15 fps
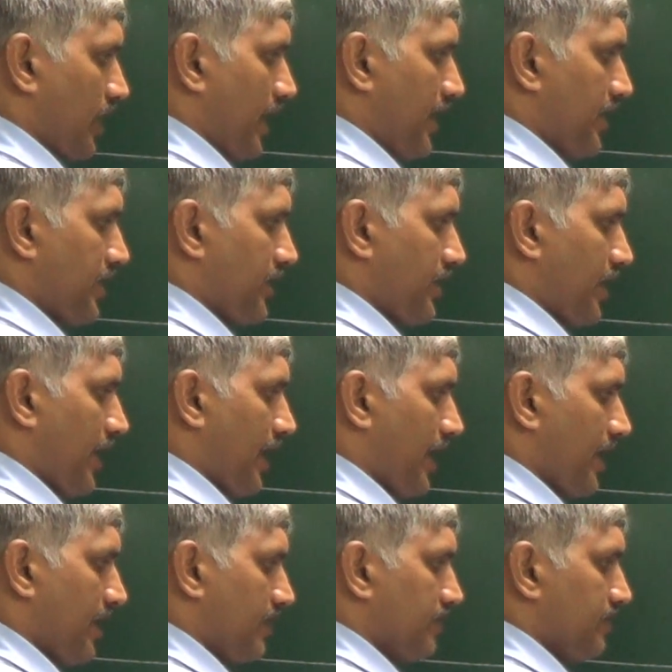at
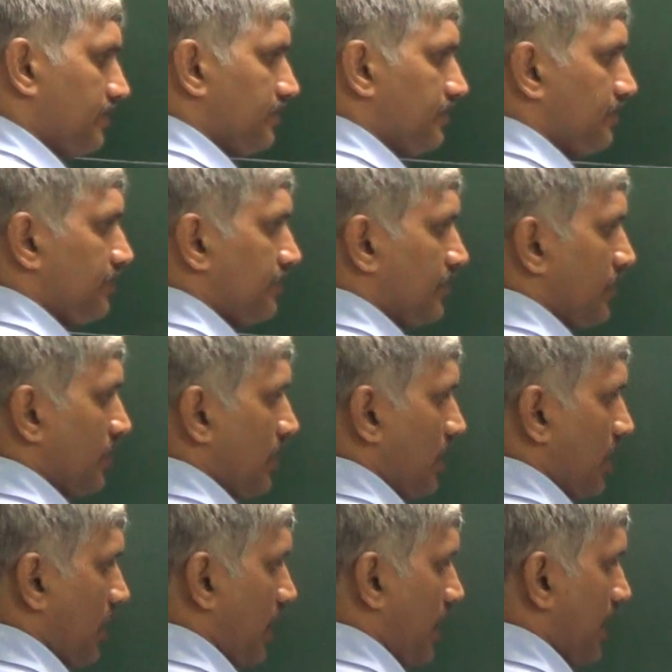A
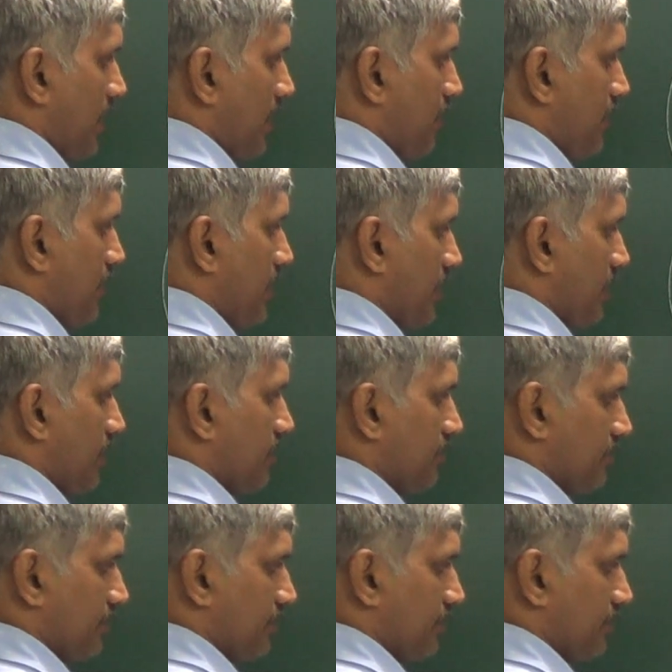and B.